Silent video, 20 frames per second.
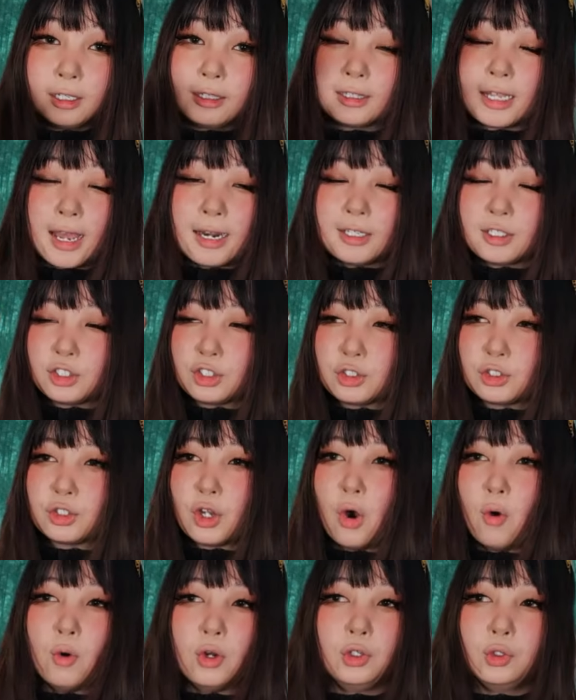That is
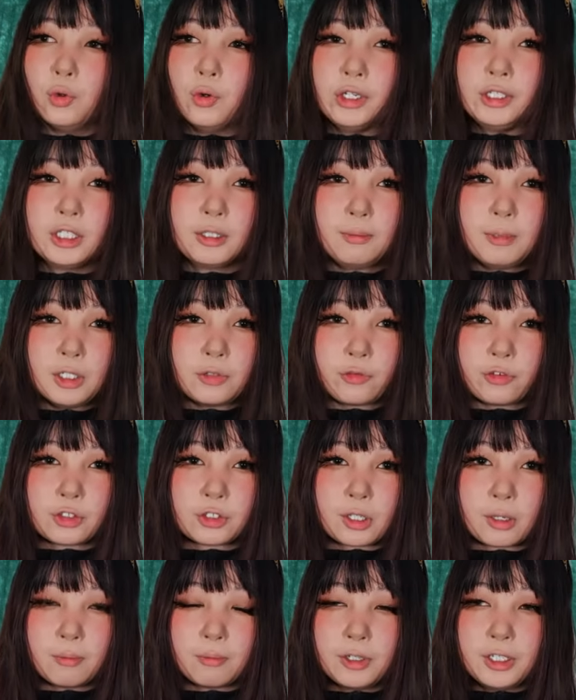so annoying to me for
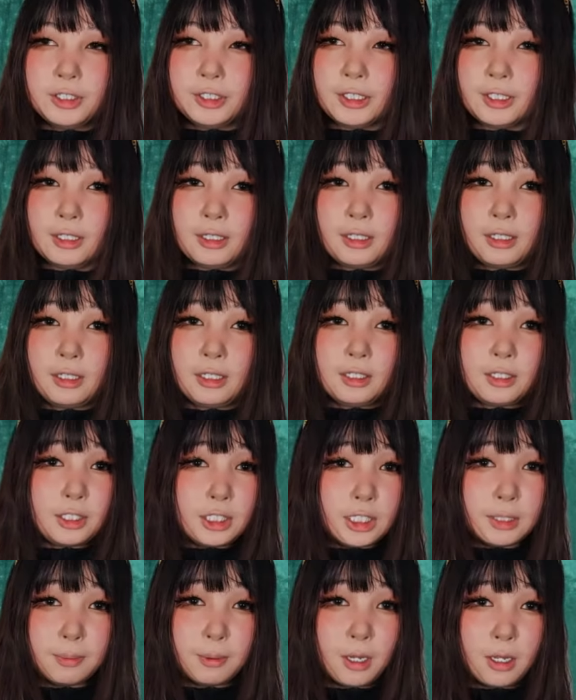some reason. The
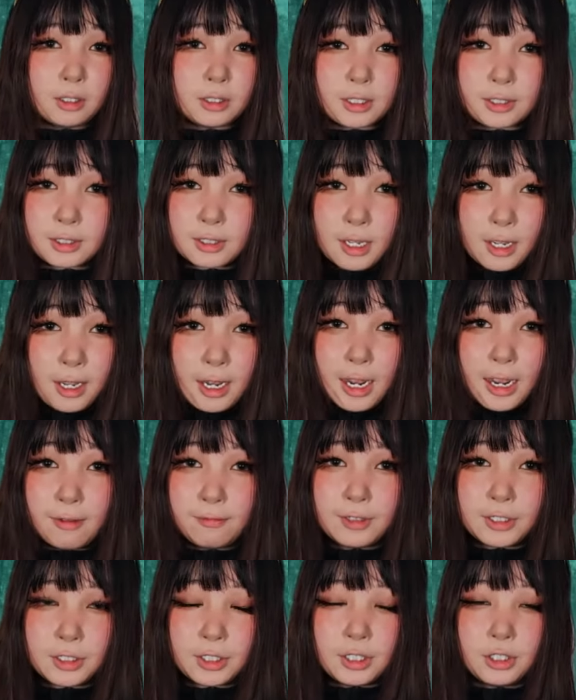DBAL does not
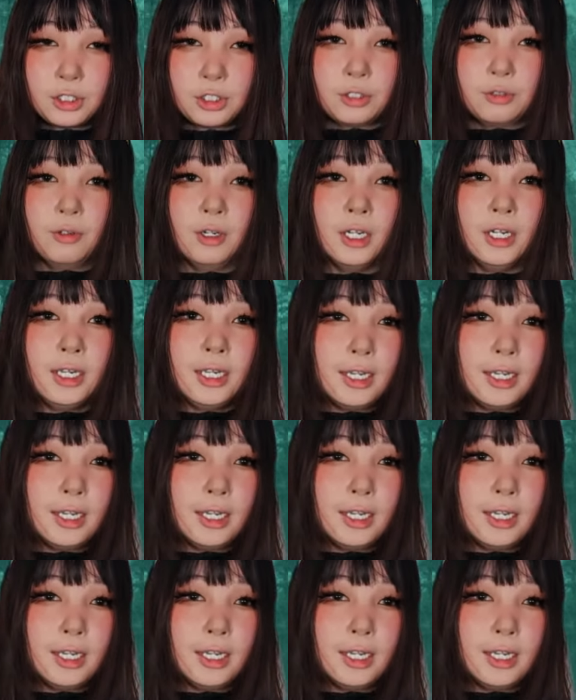have this issue.